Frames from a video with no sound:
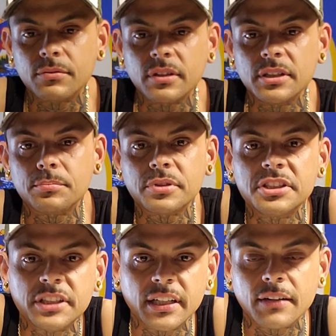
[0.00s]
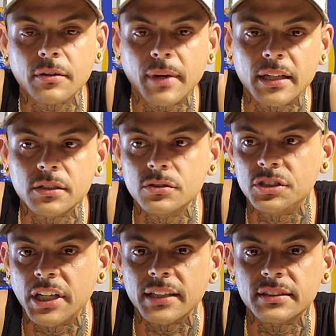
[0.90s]
really appreciate everybody
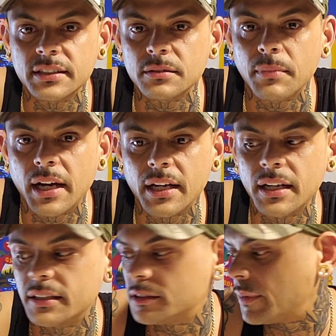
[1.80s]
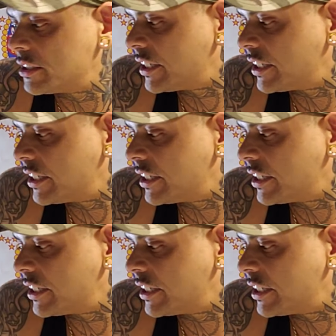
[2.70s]
who's checked into my to my